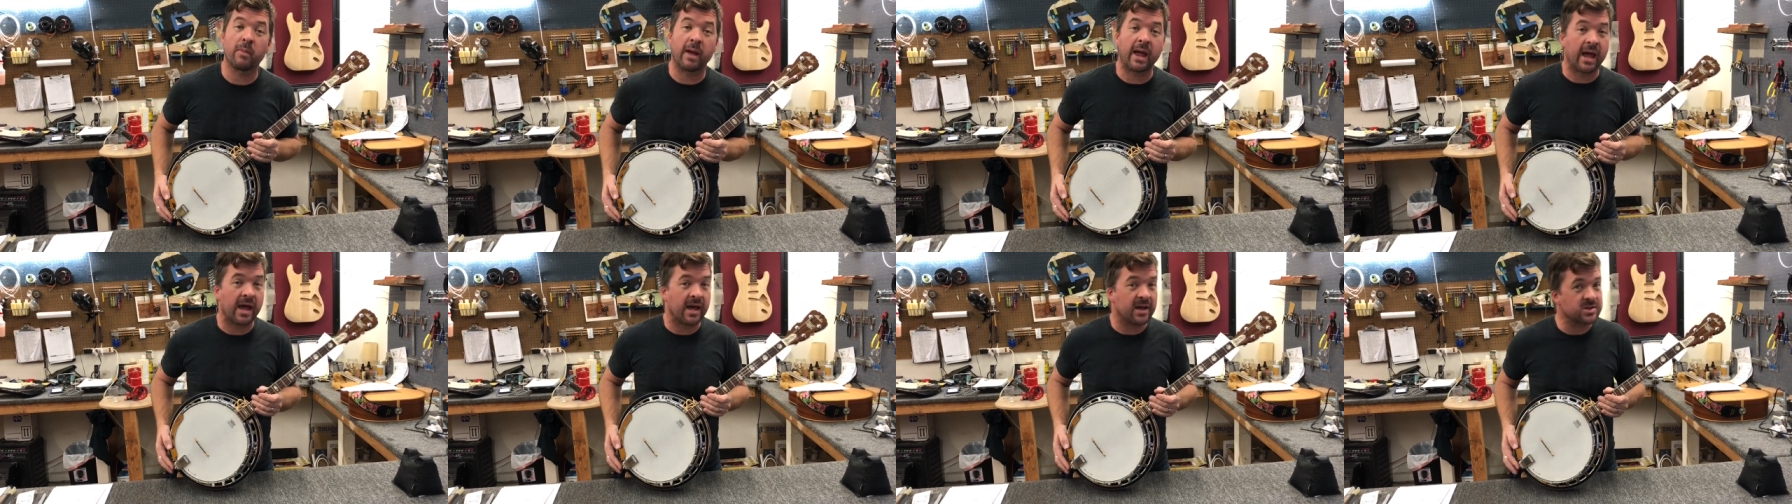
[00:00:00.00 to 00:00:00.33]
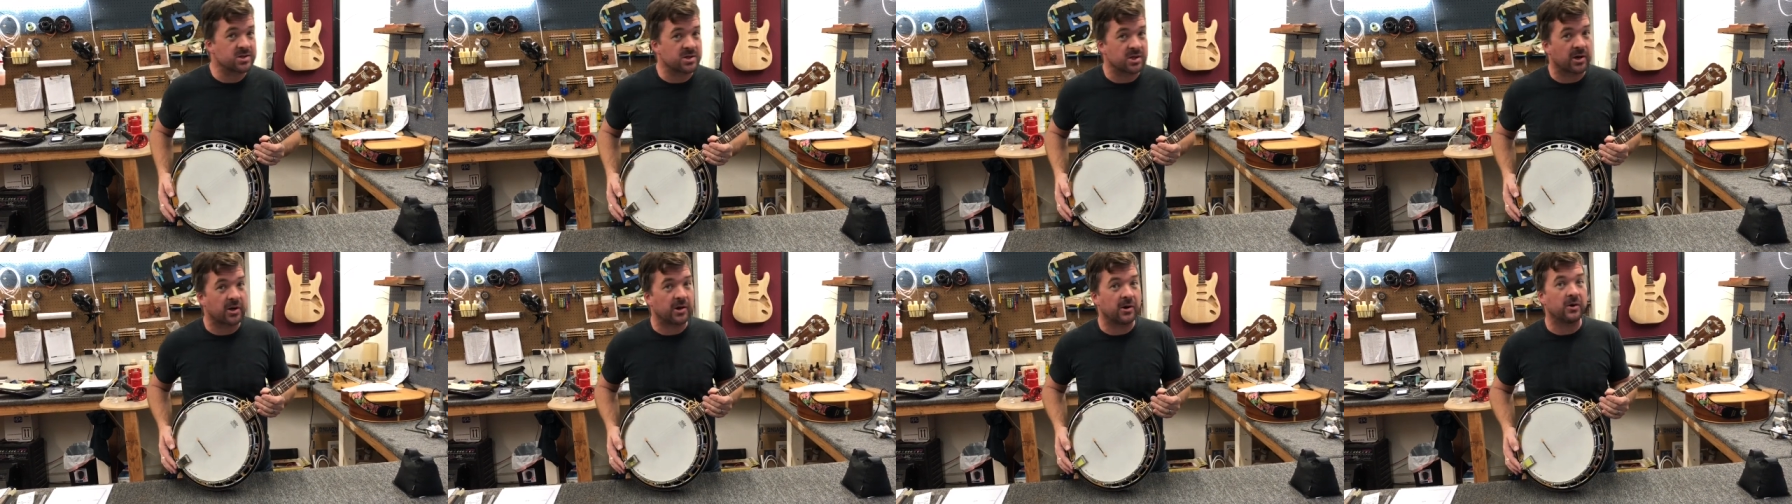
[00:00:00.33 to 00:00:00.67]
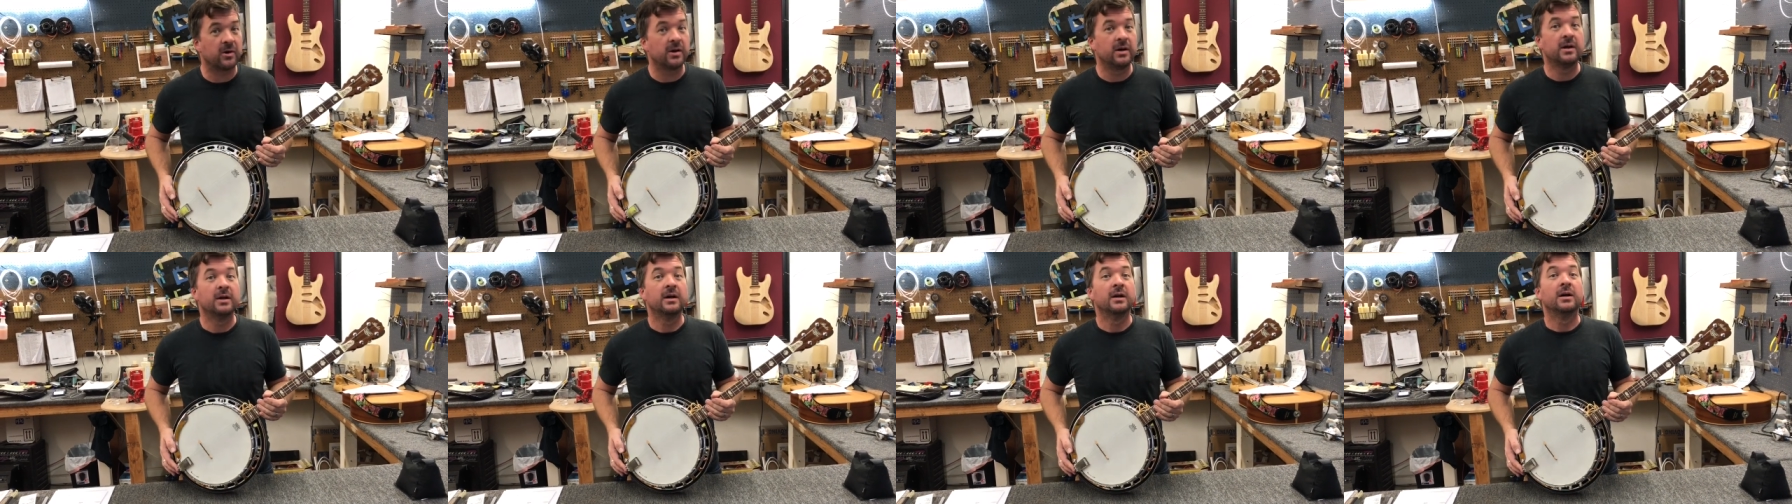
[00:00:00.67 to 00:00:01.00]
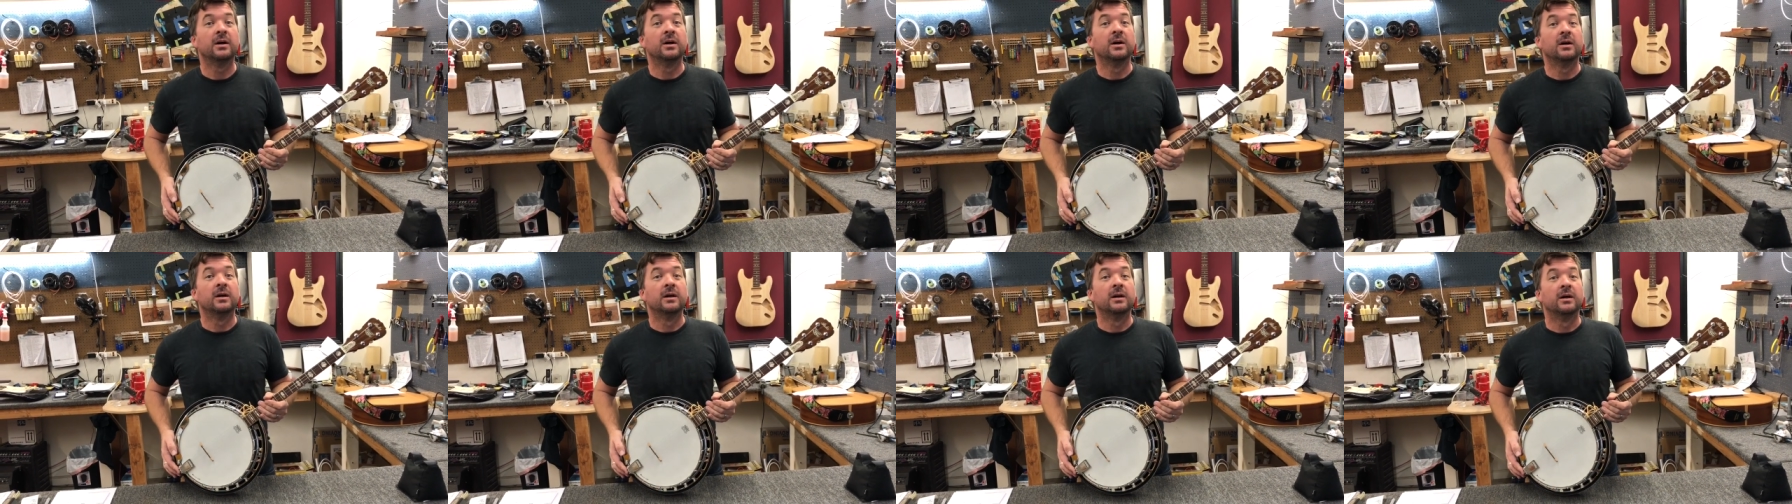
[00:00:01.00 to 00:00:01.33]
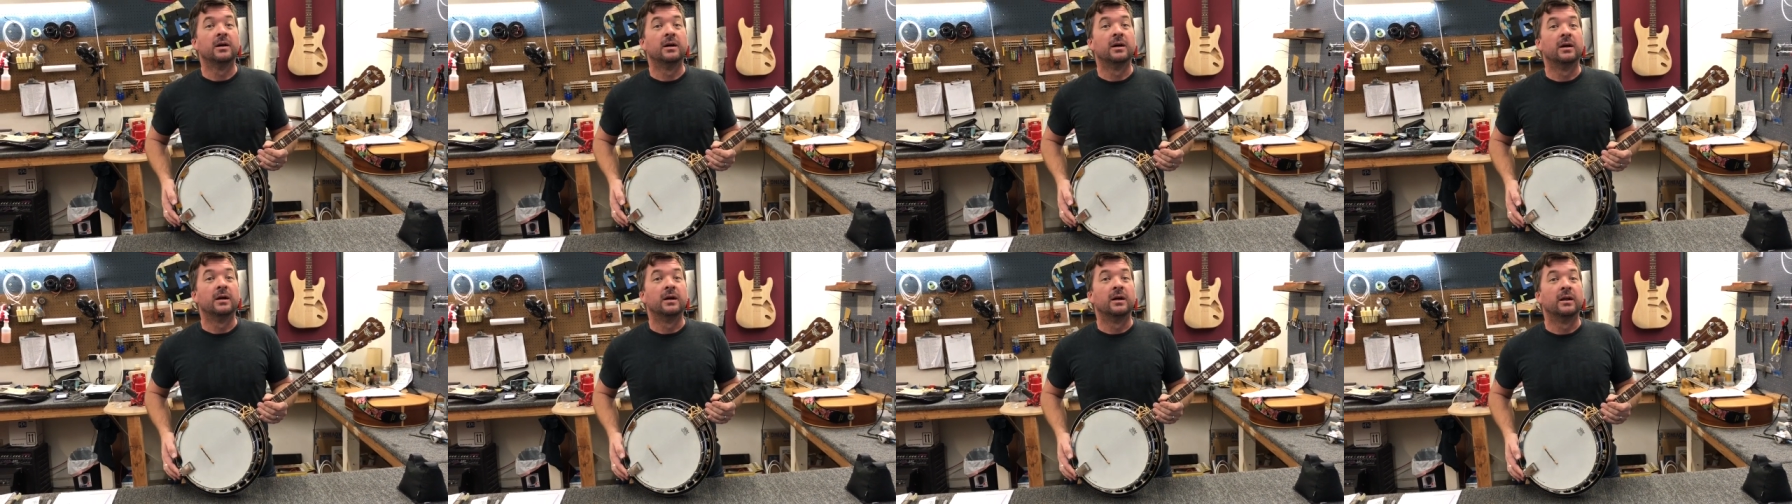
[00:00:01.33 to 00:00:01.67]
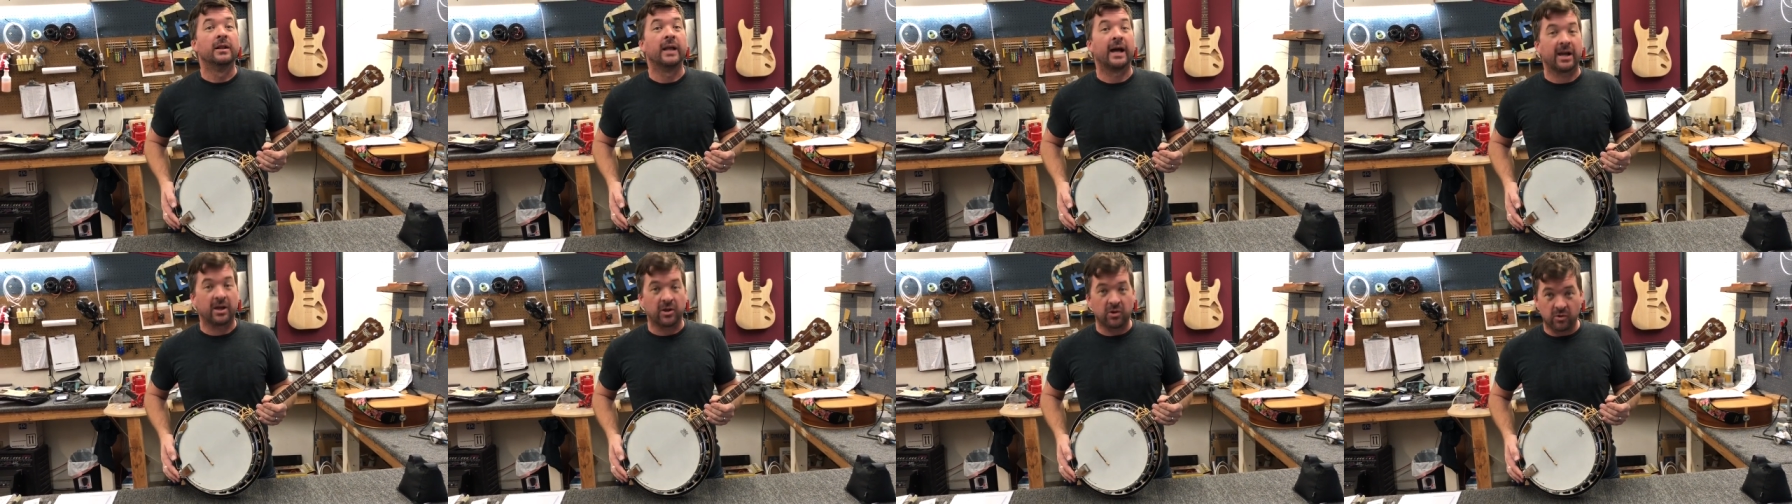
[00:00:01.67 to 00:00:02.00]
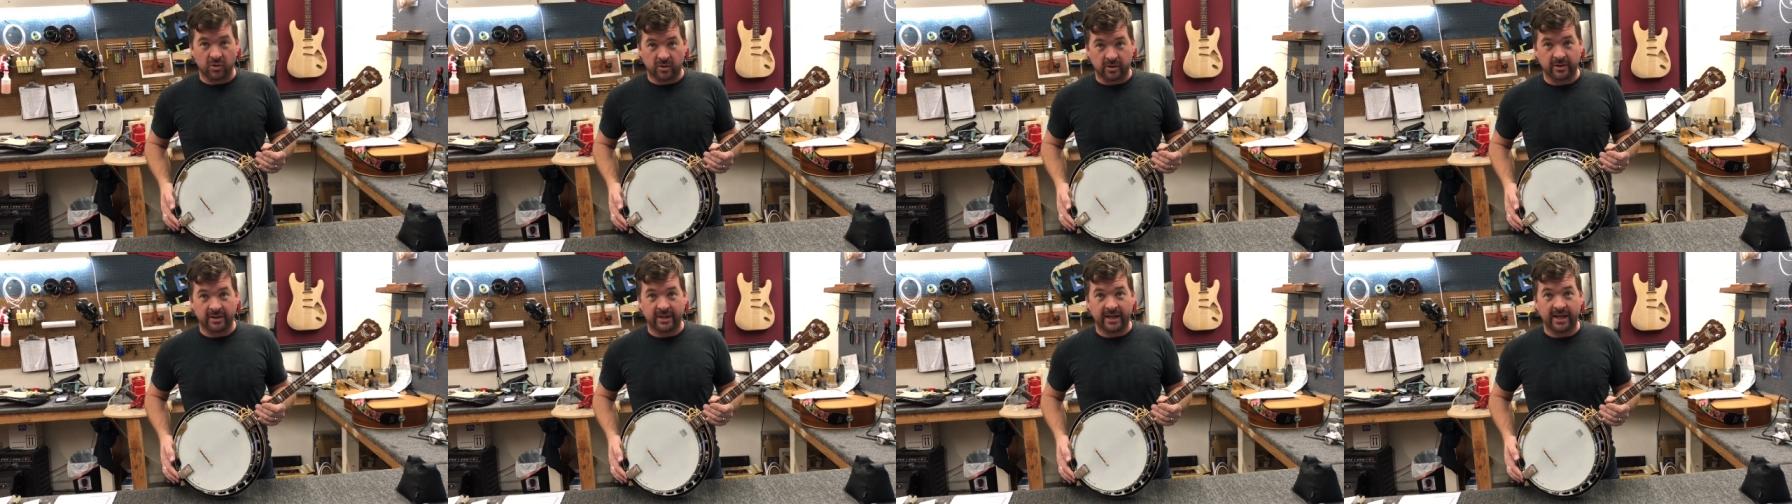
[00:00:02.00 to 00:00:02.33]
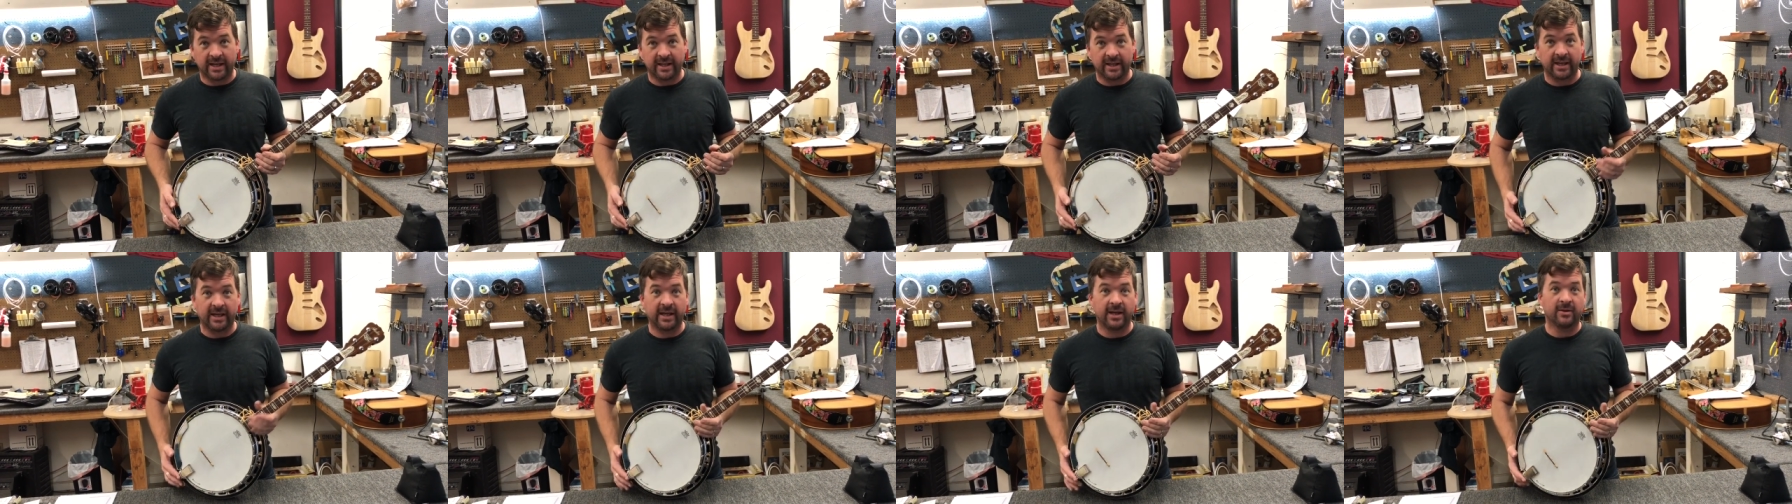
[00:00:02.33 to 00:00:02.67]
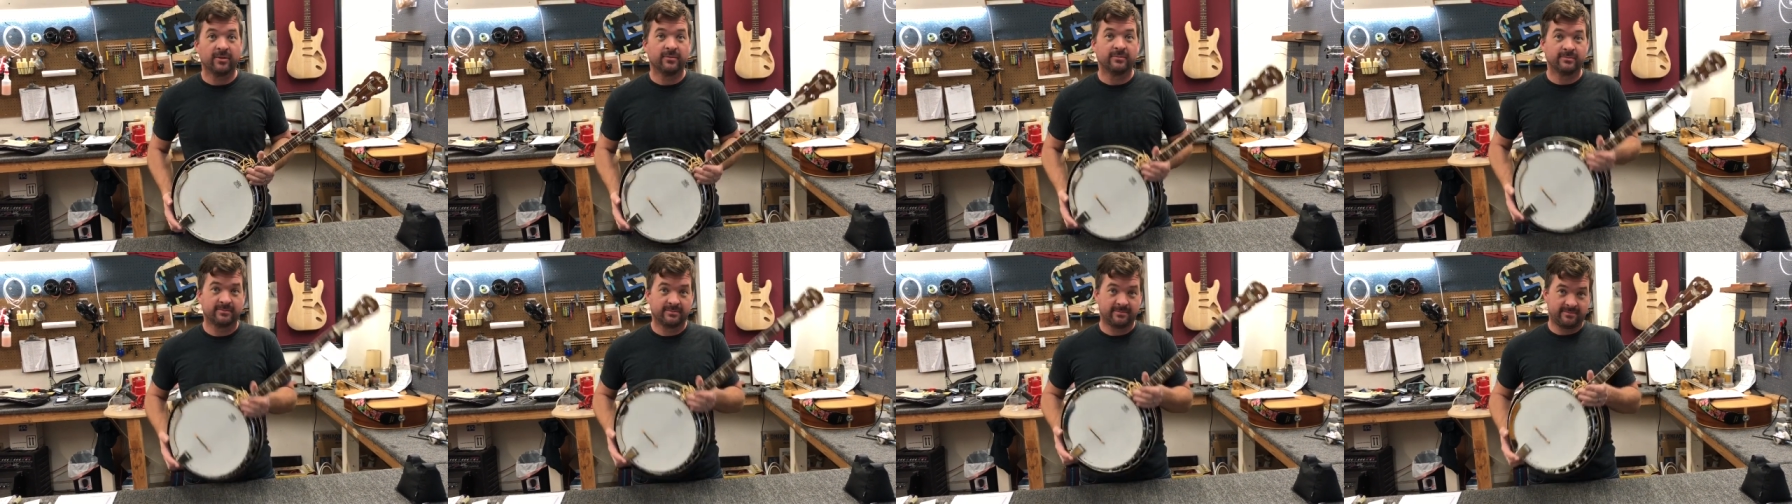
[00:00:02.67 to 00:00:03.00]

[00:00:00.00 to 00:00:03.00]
banjo like an ukulele,